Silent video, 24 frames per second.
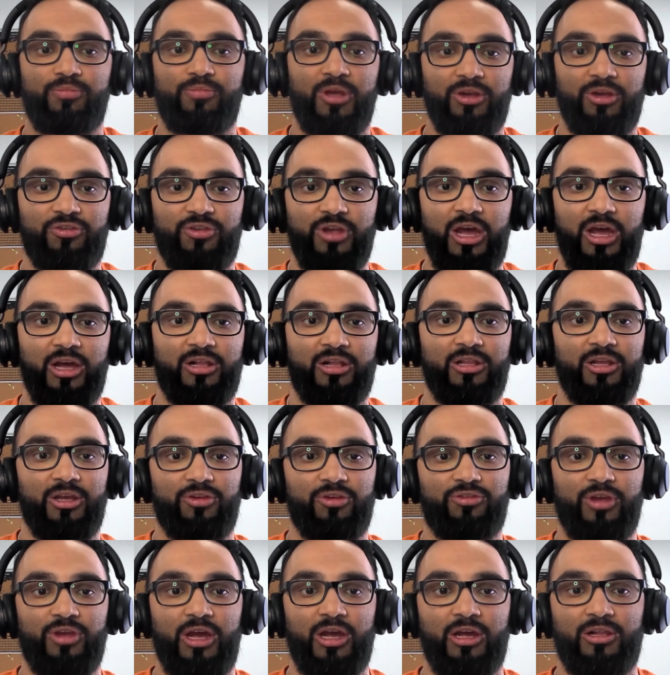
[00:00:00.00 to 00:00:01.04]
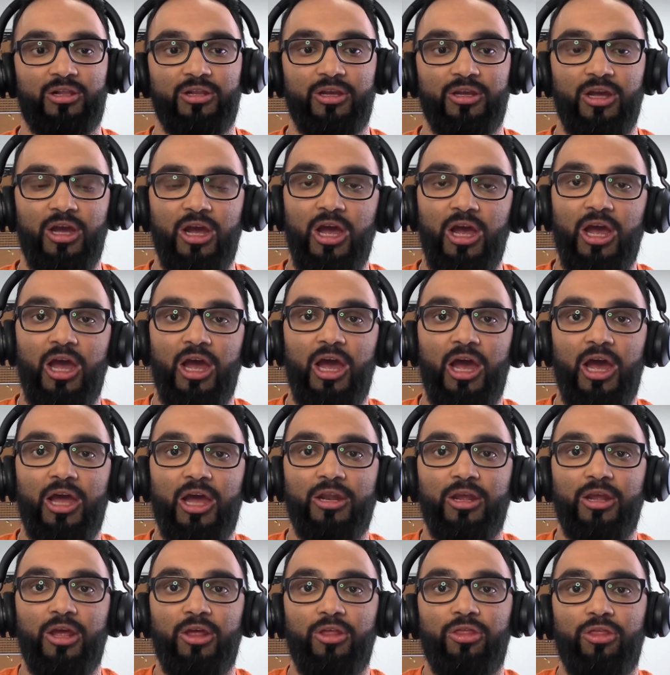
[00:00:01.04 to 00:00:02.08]
Exactly, exactly.
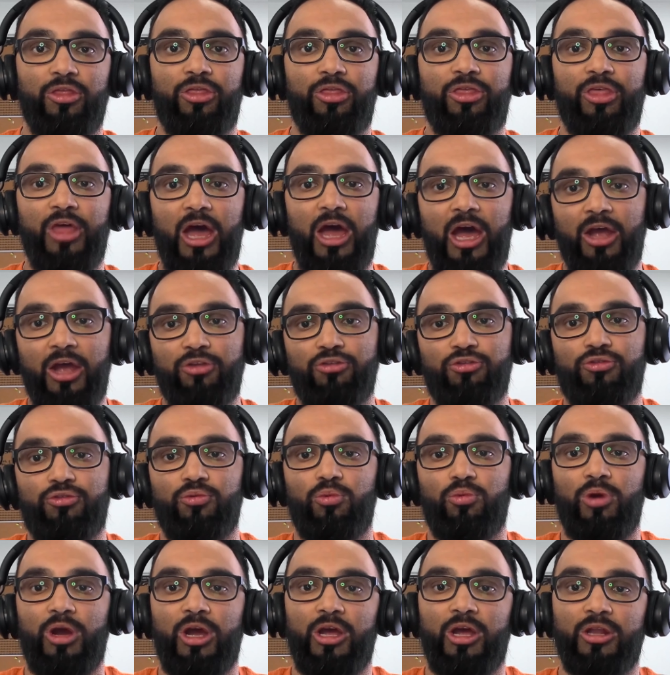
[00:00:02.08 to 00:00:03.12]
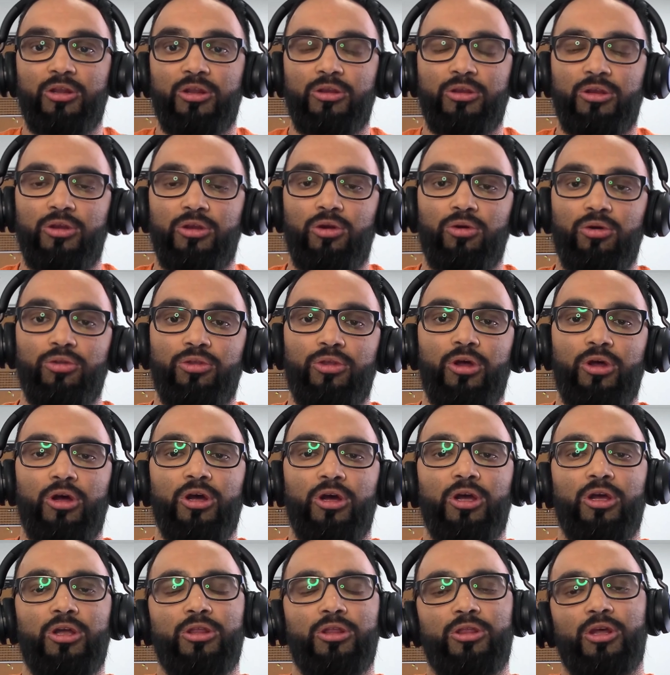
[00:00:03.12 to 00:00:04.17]
And that's when,
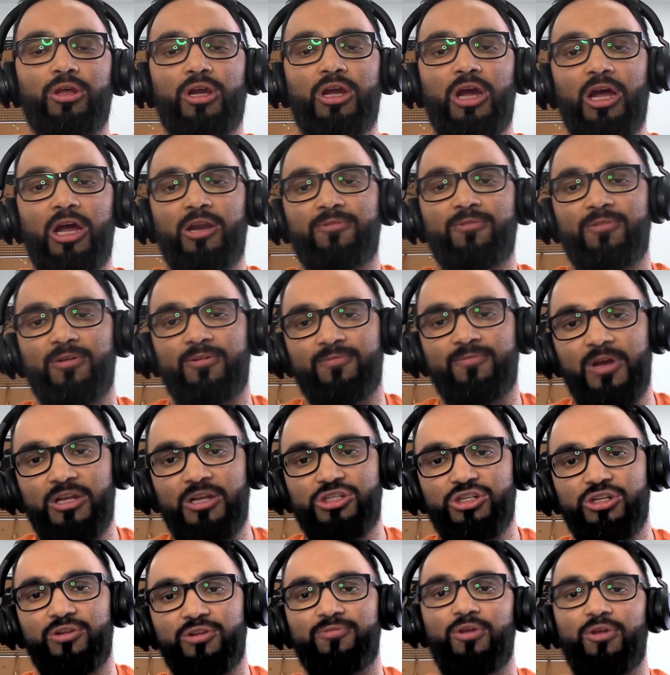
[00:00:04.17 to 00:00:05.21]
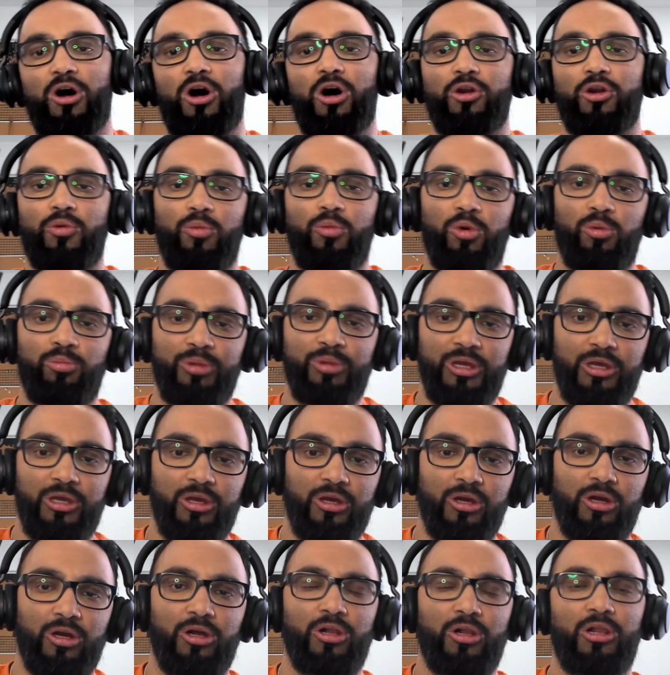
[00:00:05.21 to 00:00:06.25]
the kind of invention of the
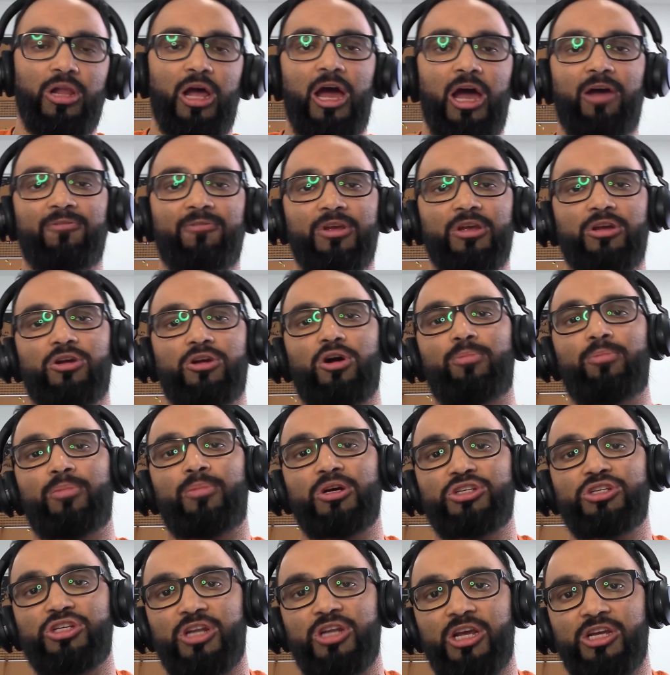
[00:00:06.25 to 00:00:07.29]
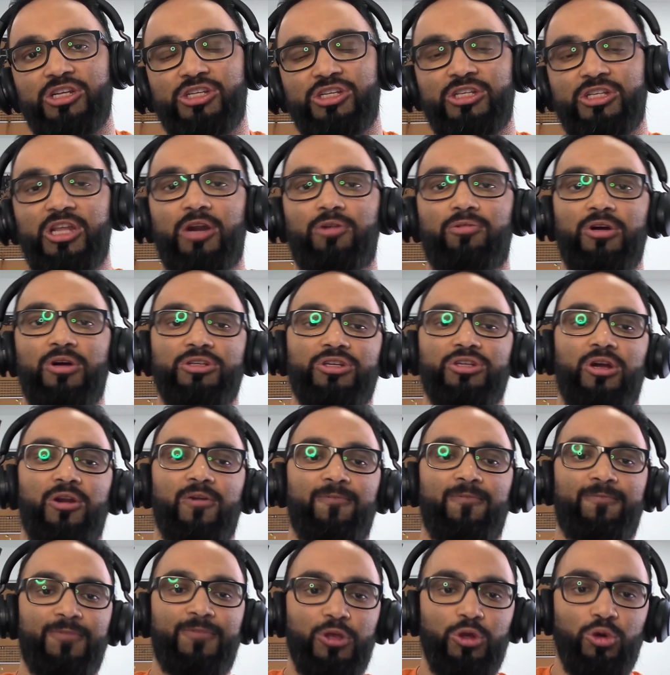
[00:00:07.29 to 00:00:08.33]
automobile, having a combustion engine that runs on a
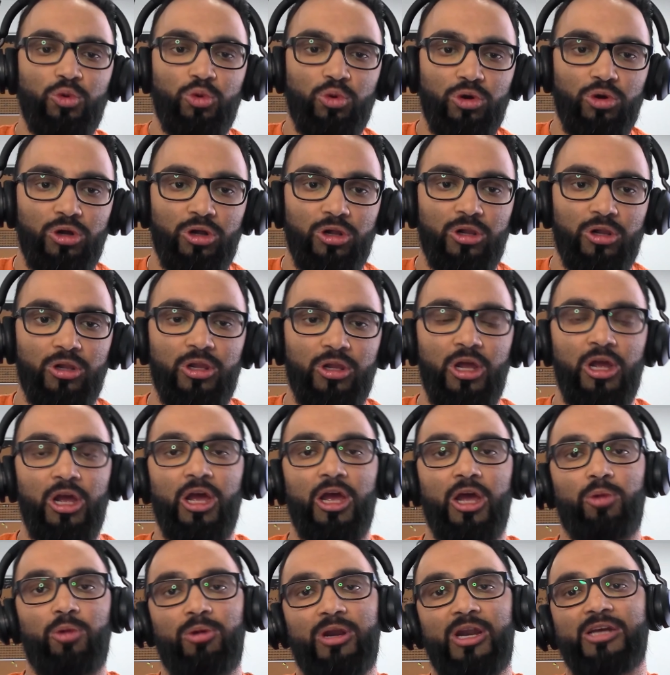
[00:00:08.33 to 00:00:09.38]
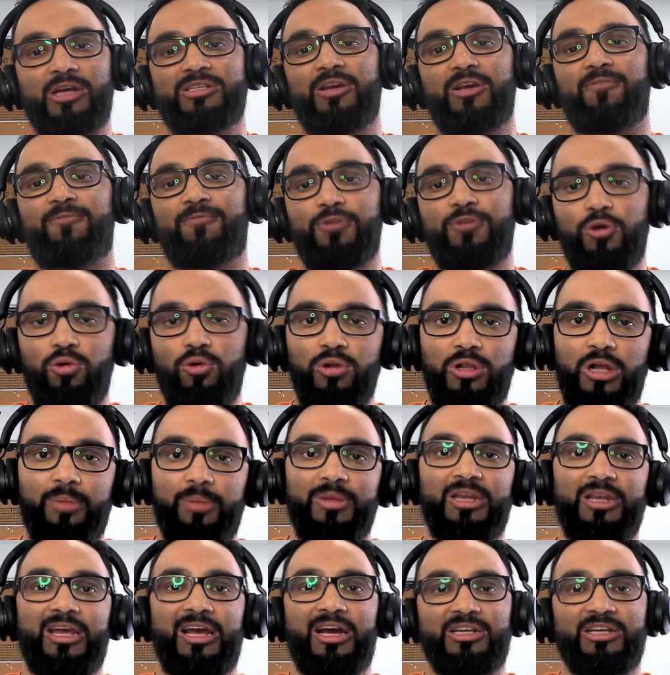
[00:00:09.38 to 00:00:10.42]
fuel. And when I say fuel, I
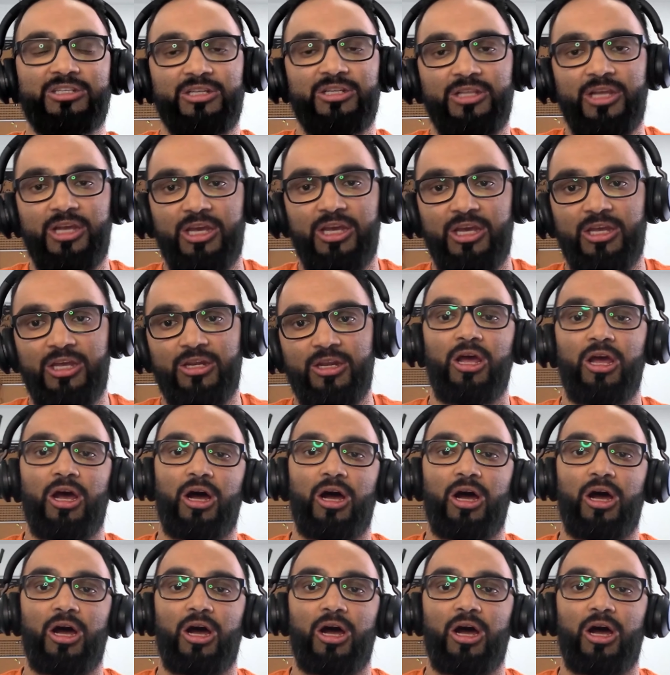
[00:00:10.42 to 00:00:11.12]
mean gasoline.